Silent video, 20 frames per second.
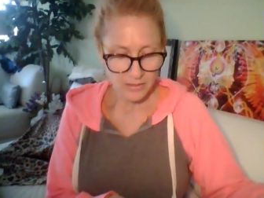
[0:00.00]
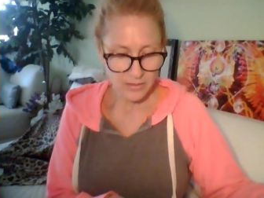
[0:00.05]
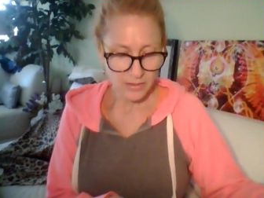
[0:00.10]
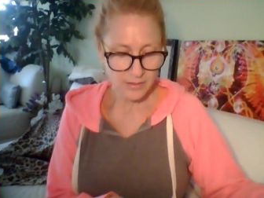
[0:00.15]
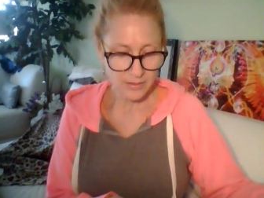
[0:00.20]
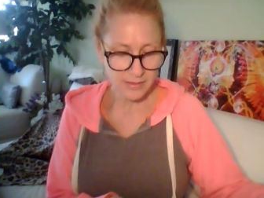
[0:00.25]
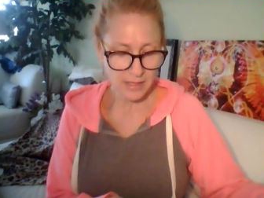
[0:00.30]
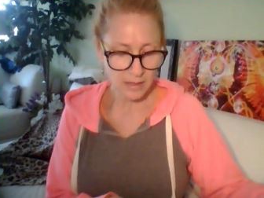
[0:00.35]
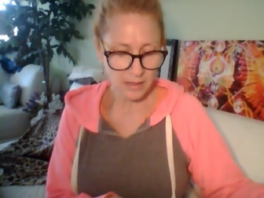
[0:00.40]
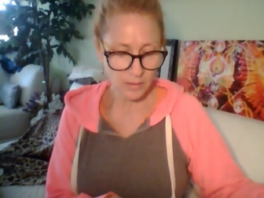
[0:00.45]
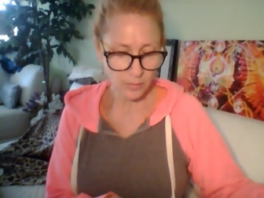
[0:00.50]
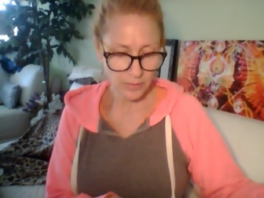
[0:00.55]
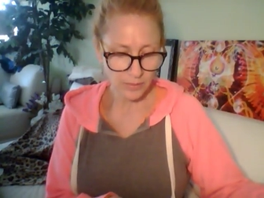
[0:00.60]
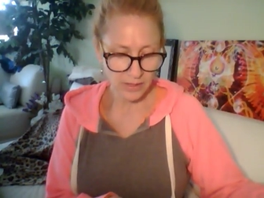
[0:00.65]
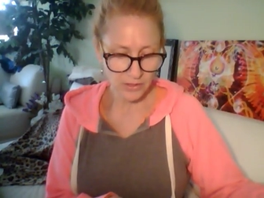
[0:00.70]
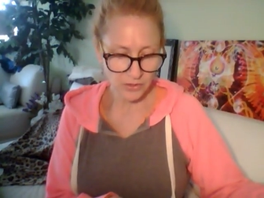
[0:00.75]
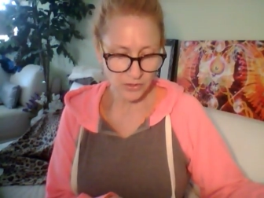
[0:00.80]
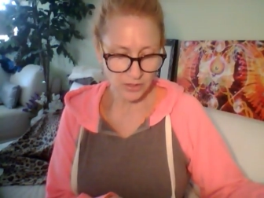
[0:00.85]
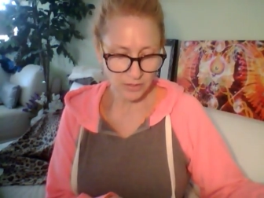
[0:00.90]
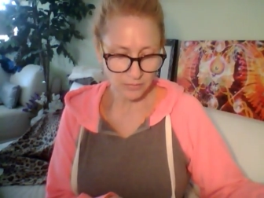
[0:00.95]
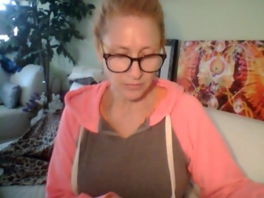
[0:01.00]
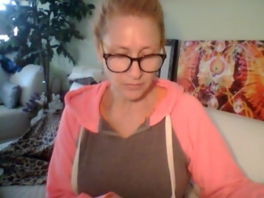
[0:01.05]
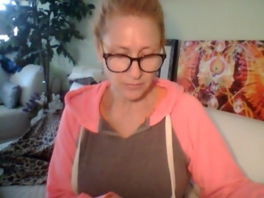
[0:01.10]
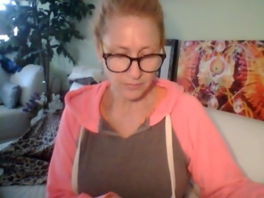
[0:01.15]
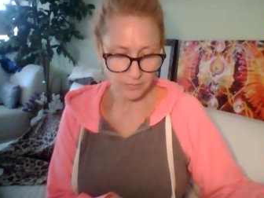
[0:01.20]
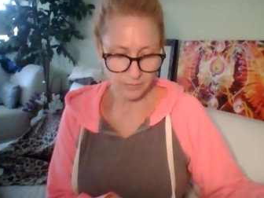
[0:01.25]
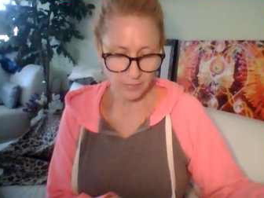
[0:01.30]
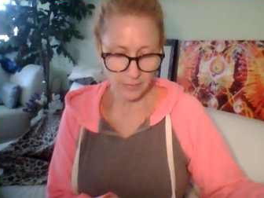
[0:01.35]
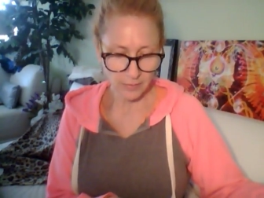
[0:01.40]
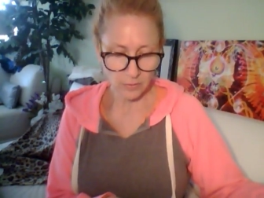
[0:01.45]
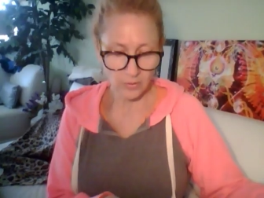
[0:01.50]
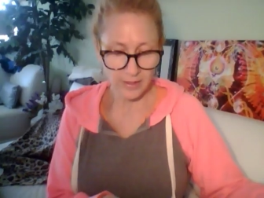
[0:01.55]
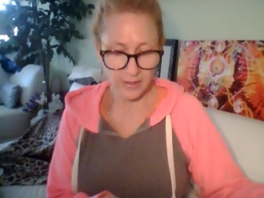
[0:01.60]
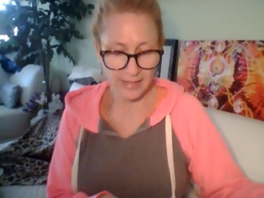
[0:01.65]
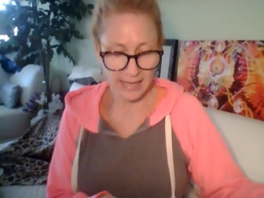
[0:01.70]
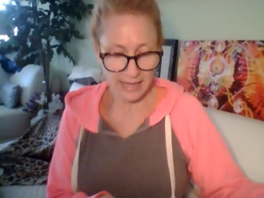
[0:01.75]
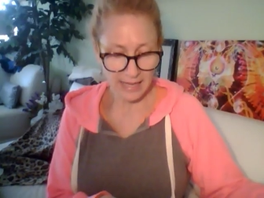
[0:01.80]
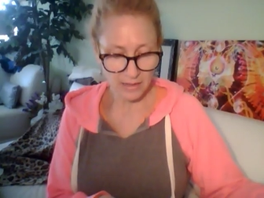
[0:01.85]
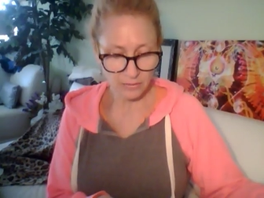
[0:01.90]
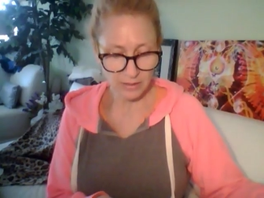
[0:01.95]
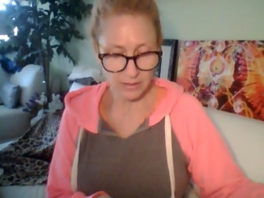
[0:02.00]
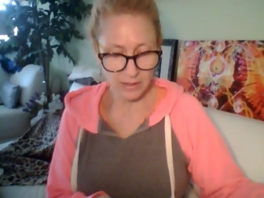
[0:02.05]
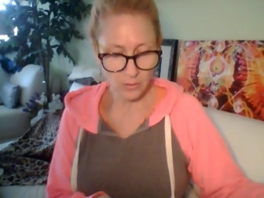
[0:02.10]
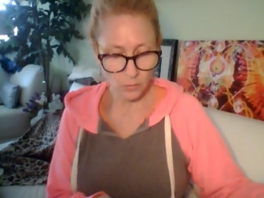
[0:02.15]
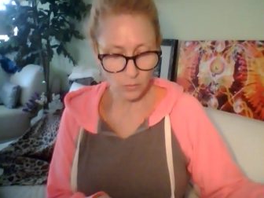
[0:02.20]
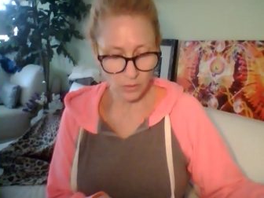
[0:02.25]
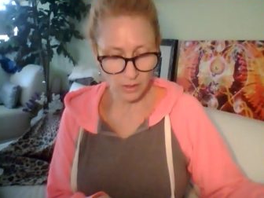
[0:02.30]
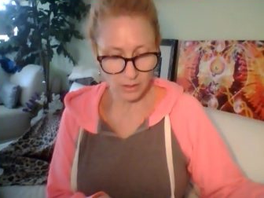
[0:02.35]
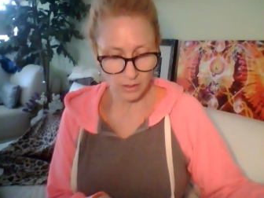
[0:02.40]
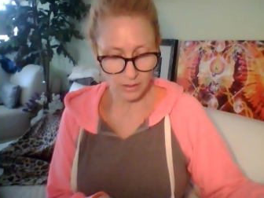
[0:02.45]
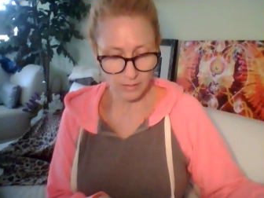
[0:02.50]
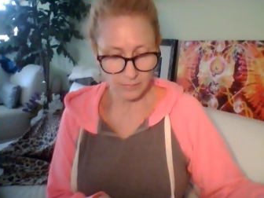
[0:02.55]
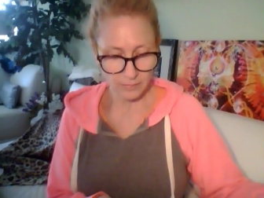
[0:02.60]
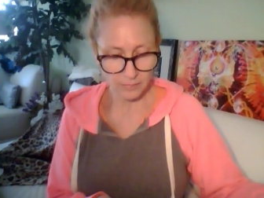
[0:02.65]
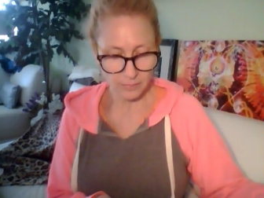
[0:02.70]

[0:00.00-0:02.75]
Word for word: So celebration or gathering at work